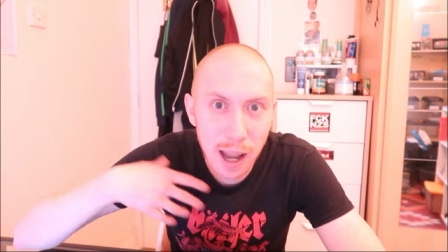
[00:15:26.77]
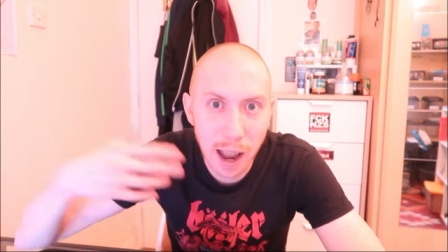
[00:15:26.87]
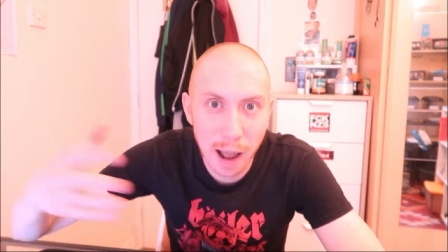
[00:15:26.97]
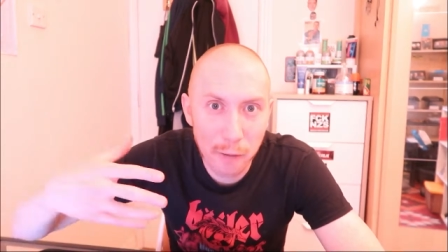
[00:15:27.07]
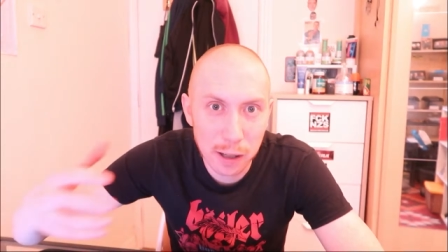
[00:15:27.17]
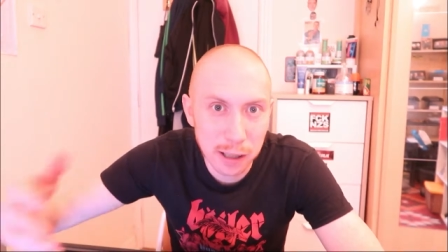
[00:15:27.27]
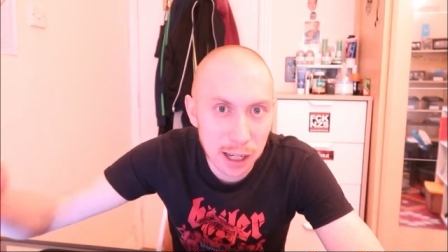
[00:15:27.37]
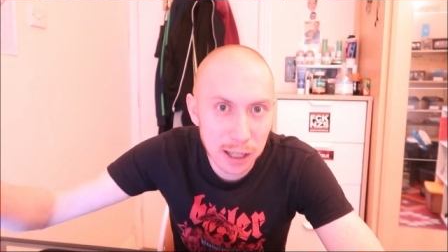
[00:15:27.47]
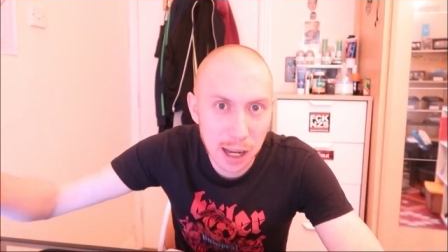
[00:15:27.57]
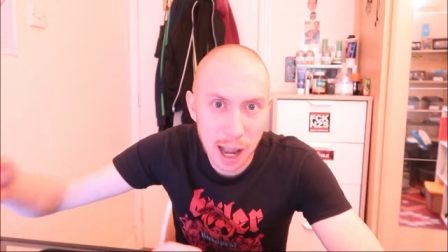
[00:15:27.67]
and
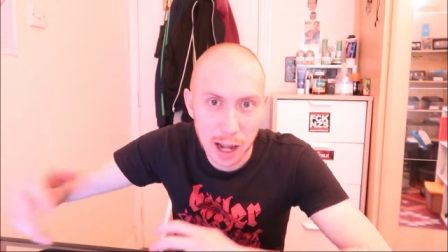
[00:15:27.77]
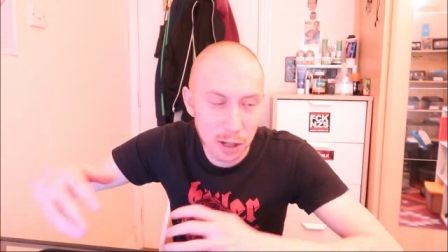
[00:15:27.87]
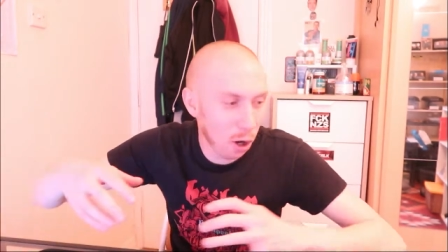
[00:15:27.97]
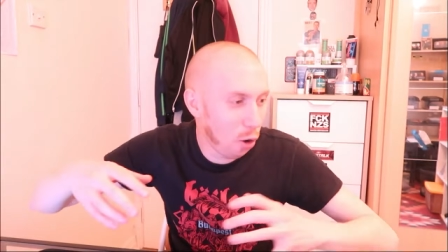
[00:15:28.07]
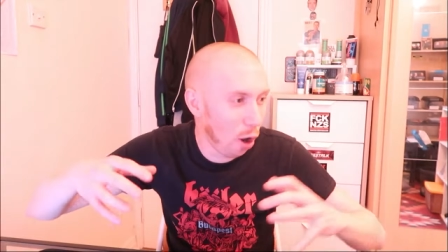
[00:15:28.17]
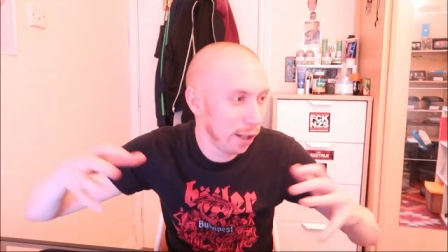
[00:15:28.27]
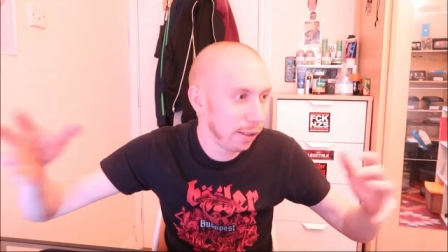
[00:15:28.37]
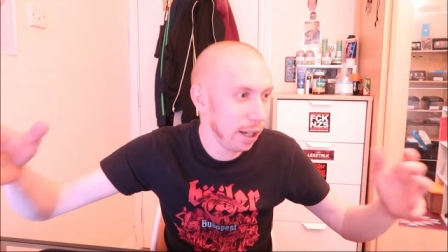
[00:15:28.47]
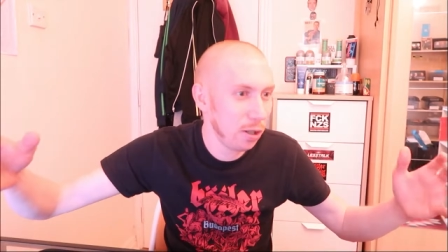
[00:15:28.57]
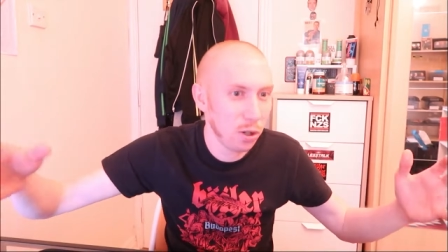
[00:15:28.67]
everything, and the whole
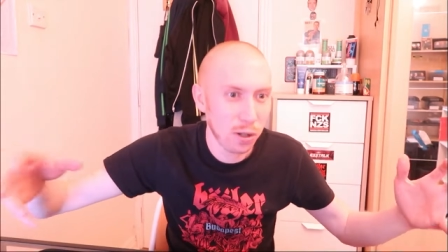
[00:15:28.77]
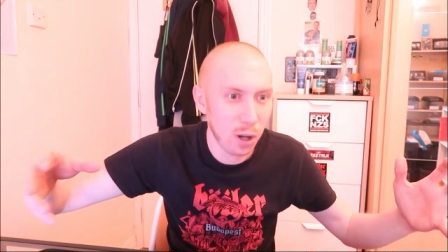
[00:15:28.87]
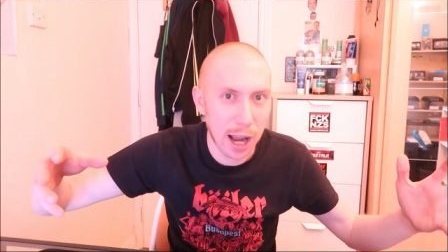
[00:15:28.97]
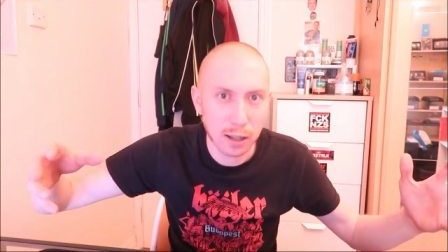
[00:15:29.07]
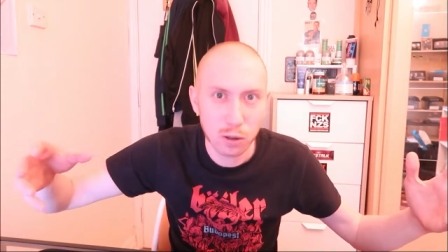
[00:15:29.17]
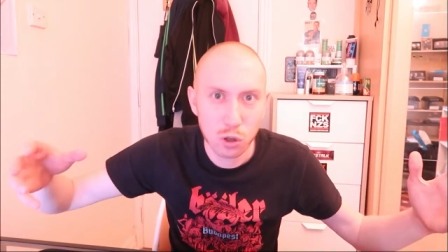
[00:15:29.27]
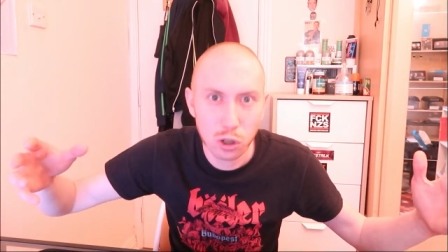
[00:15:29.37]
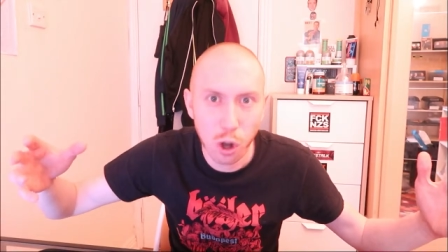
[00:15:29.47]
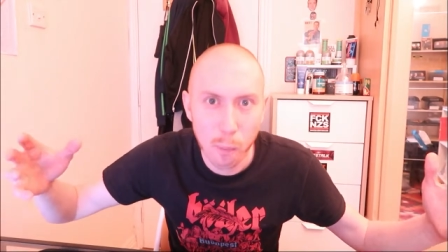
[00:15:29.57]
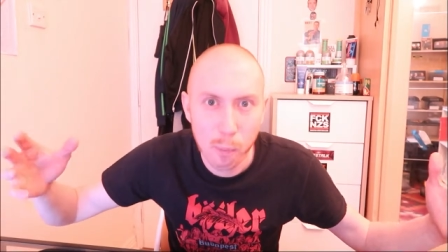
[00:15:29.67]
thing just like
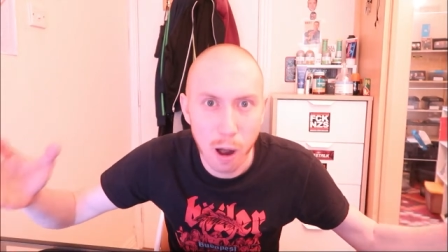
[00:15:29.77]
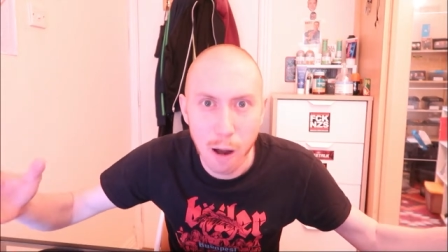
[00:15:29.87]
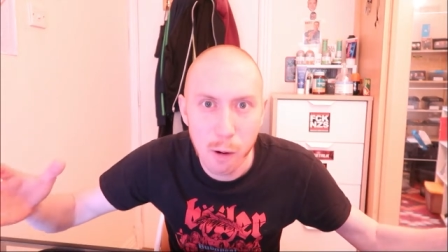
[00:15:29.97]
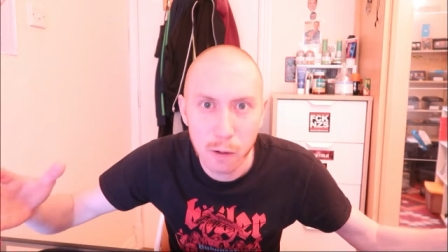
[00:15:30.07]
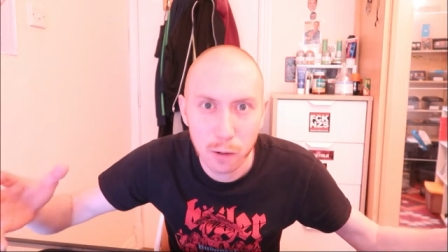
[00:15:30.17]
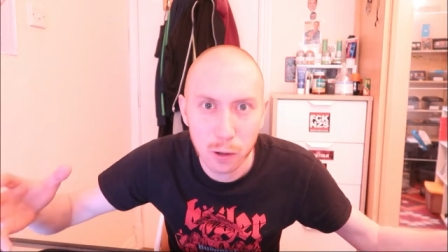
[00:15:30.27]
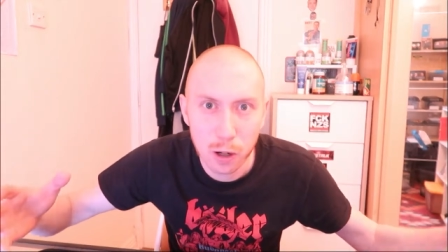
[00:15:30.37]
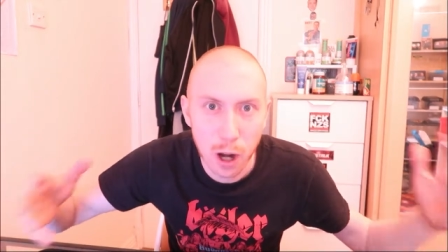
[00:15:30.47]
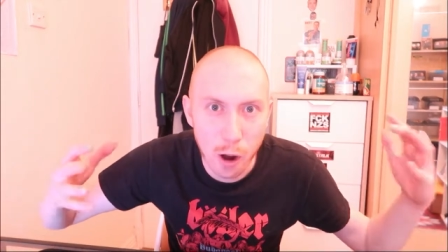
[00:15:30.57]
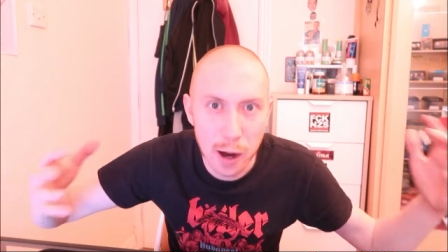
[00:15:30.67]
so powerful,
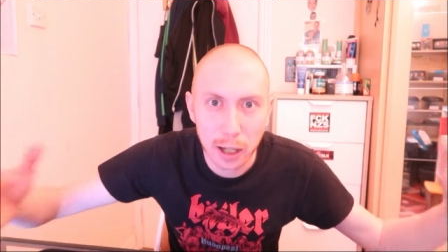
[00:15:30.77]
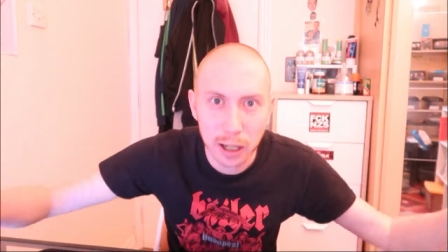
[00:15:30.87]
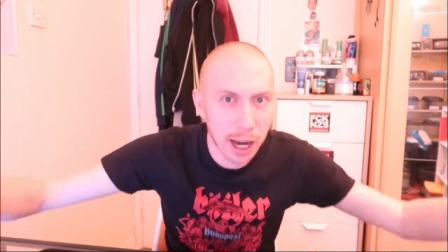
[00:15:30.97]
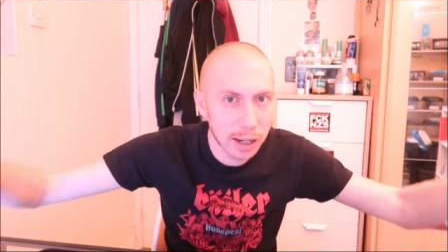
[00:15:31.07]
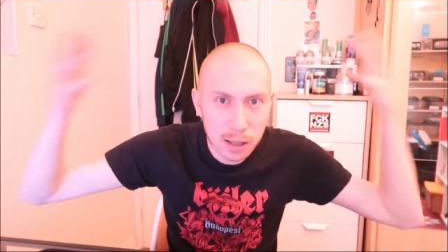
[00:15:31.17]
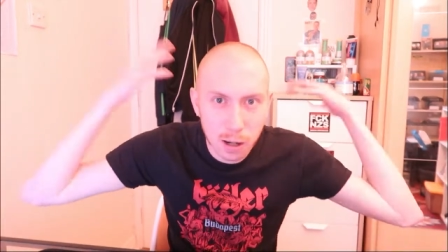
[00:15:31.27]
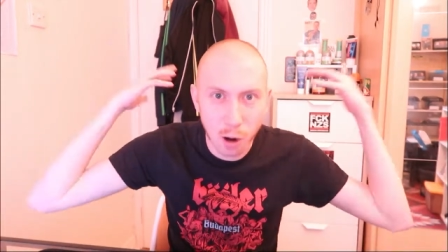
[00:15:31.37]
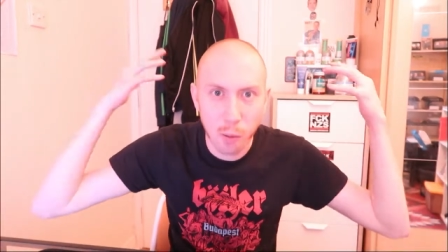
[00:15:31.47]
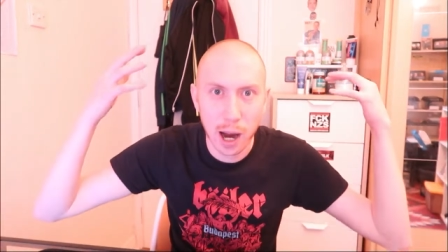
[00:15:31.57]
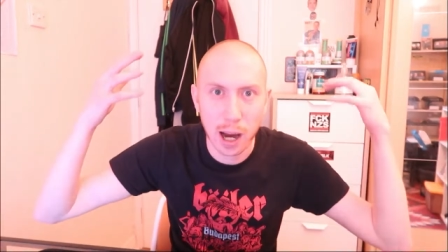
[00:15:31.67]
you know, it kicks you
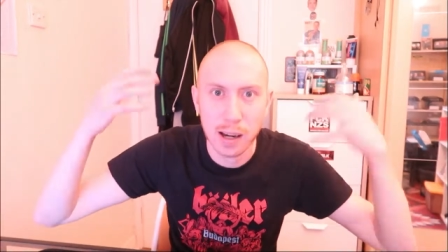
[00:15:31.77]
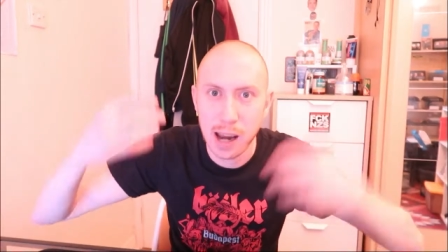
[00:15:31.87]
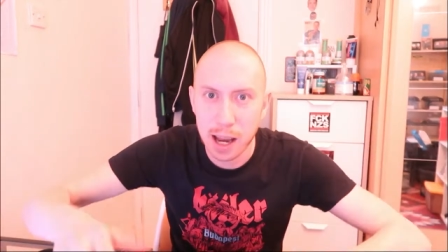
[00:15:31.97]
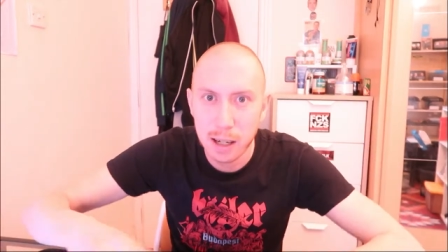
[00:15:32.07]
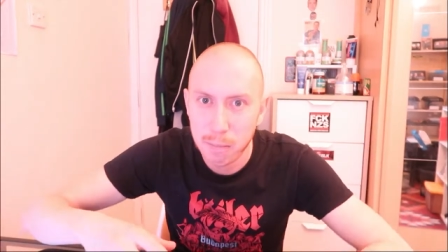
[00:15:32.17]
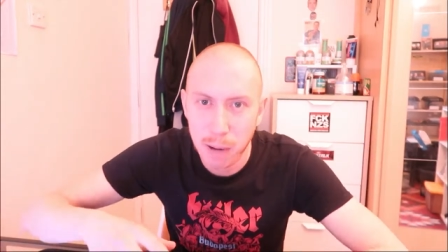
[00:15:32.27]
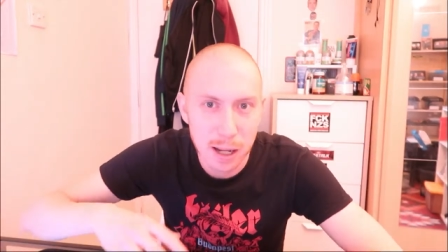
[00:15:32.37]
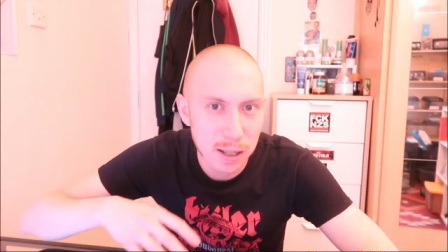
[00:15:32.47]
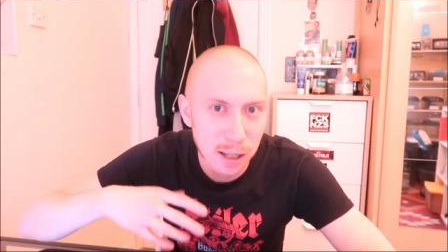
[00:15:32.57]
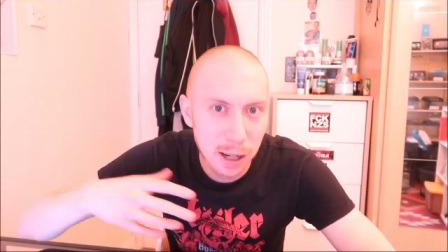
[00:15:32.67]
away, like
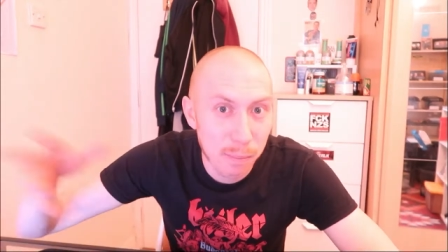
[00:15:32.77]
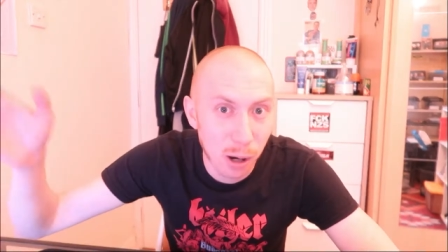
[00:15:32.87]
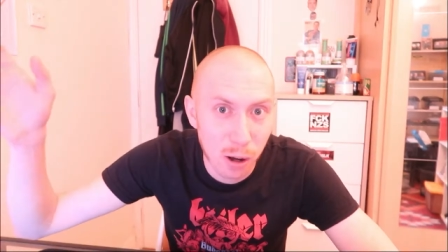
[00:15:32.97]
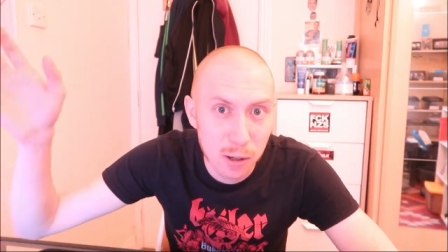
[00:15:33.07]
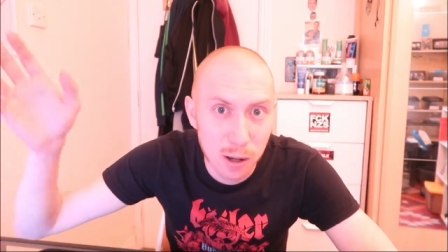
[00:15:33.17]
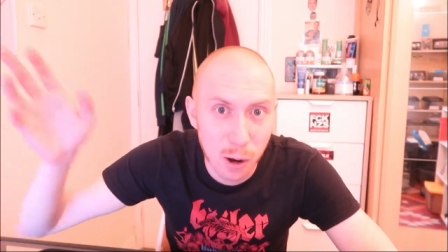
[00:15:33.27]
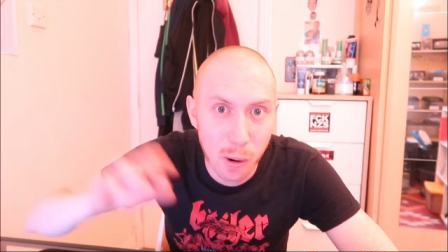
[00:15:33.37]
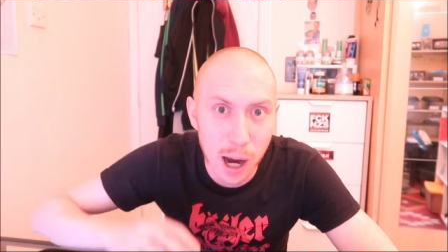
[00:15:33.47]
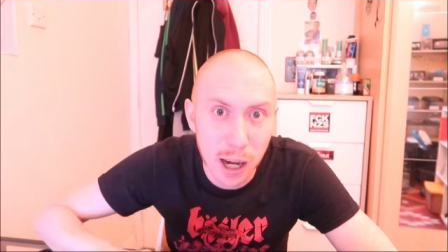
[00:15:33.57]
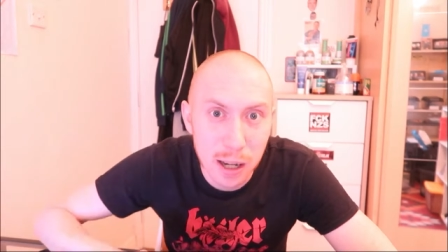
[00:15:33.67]
basically blows you
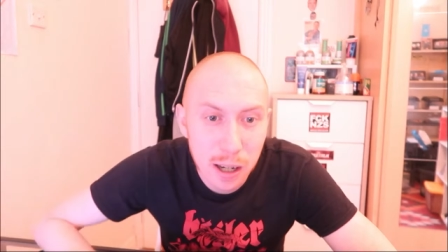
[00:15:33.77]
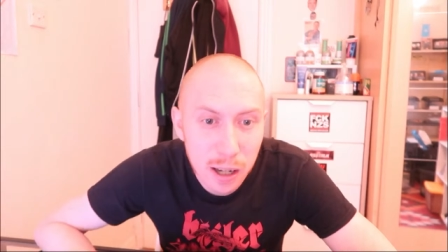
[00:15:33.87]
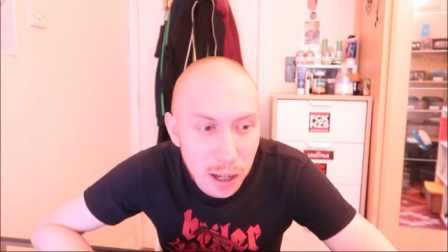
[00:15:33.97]
away.